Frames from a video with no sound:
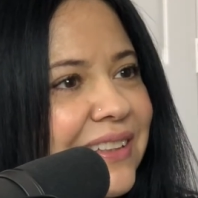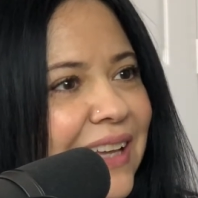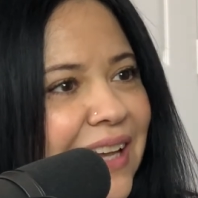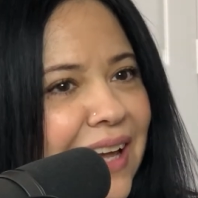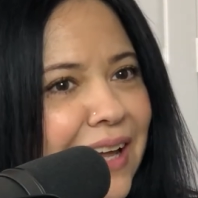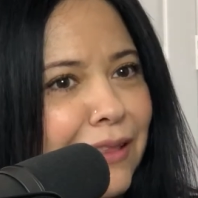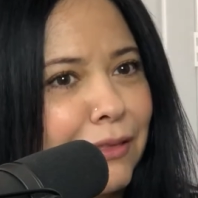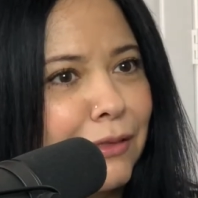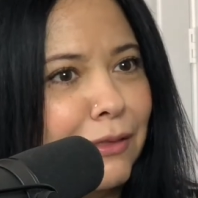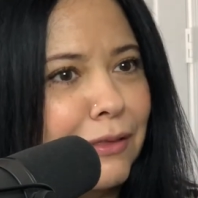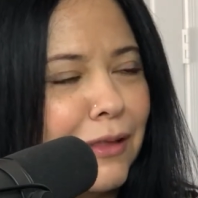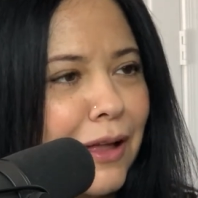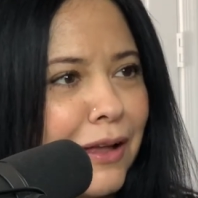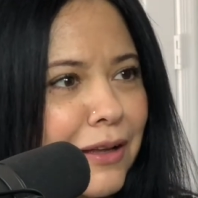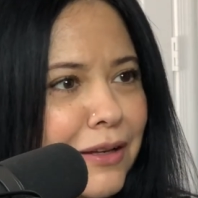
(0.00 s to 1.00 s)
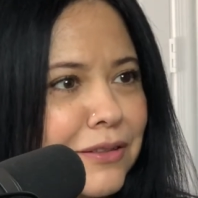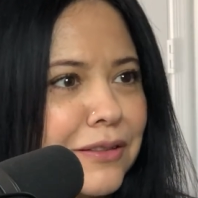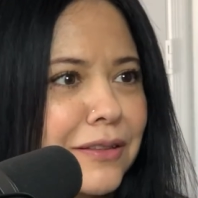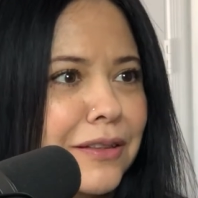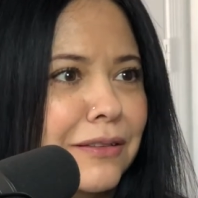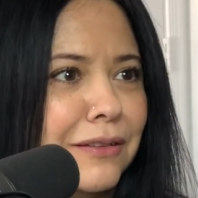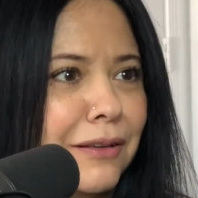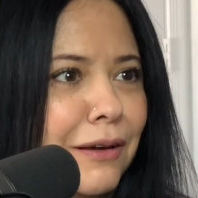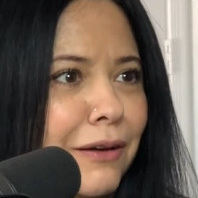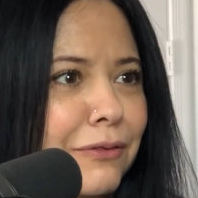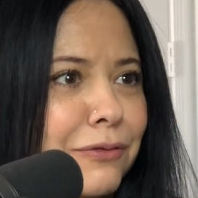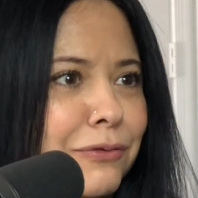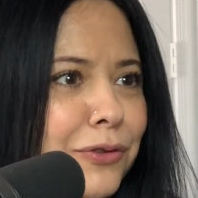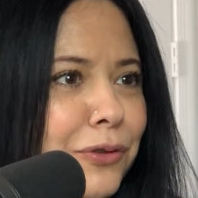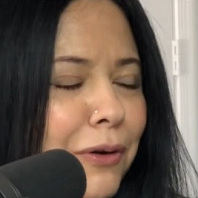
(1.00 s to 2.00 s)
Like I actually
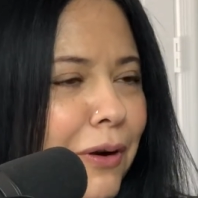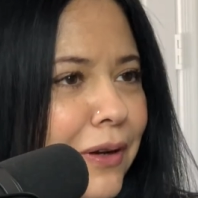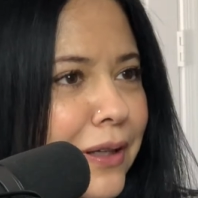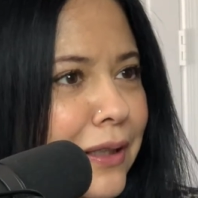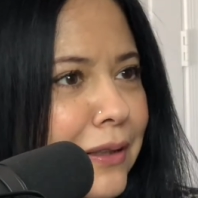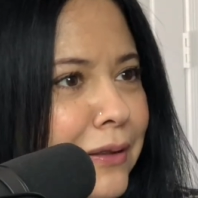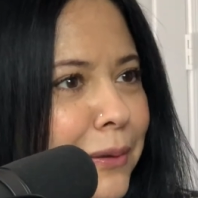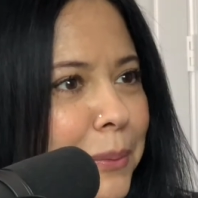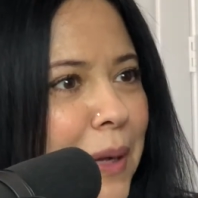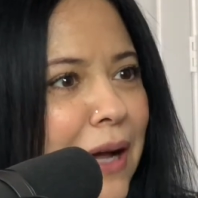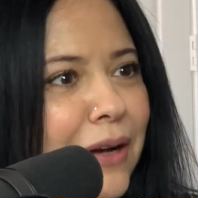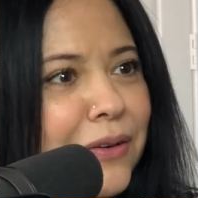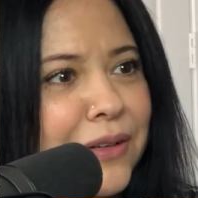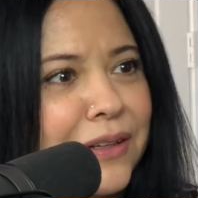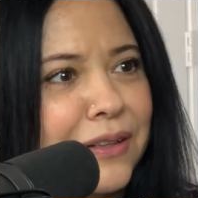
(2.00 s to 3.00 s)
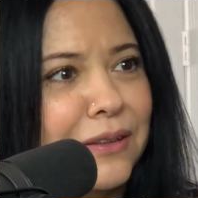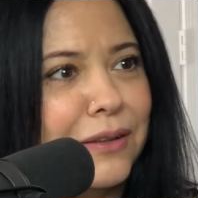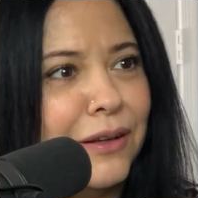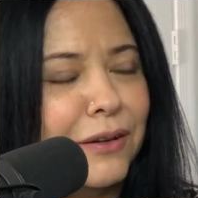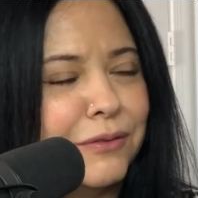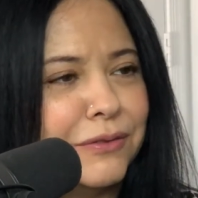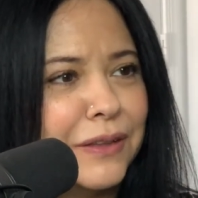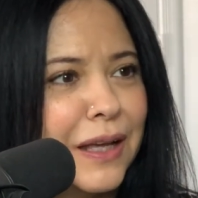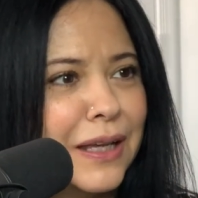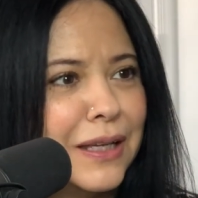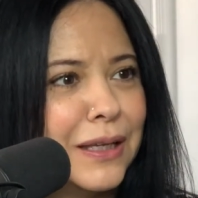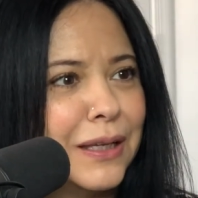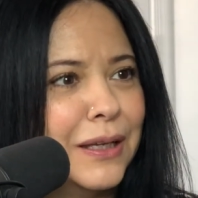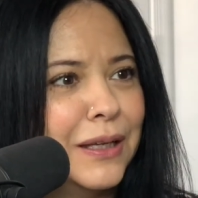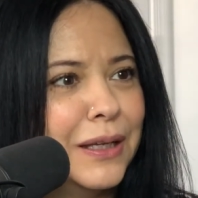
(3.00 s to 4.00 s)
love drawing them out. I love like,